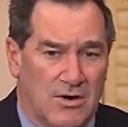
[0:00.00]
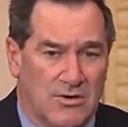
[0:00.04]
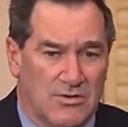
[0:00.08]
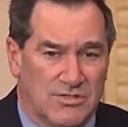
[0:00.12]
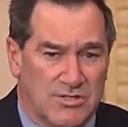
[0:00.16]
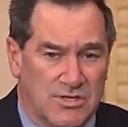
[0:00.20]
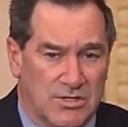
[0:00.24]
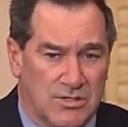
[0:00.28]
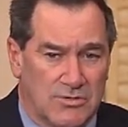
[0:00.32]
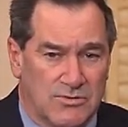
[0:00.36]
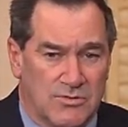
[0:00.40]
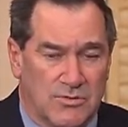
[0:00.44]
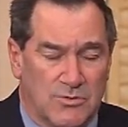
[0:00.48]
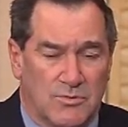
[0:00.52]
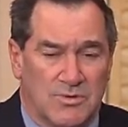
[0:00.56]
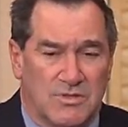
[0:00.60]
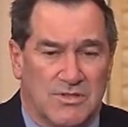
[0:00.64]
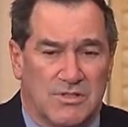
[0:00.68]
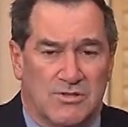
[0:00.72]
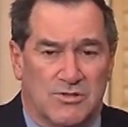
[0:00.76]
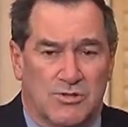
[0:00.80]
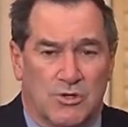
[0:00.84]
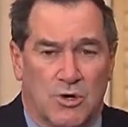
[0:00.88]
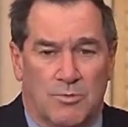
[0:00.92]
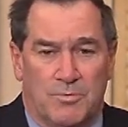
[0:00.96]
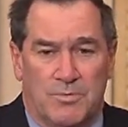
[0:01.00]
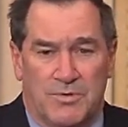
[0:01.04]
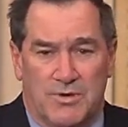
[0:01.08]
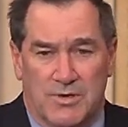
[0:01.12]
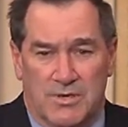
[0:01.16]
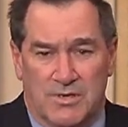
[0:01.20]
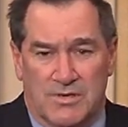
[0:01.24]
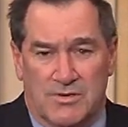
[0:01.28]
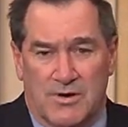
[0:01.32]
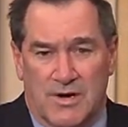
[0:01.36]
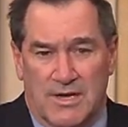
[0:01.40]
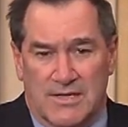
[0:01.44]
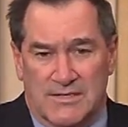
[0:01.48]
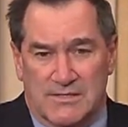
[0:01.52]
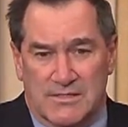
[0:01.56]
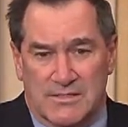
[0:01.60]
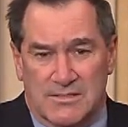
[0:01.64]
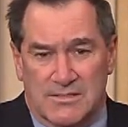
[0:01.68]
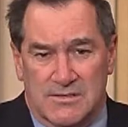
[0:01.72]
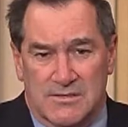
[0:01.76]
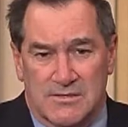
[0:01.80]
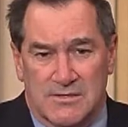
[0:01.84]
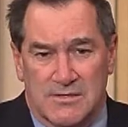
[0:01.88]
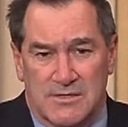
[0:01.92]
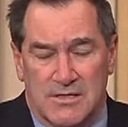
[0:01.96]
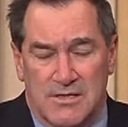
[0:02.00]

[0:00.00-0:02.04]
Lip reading: children with this opioid crisis,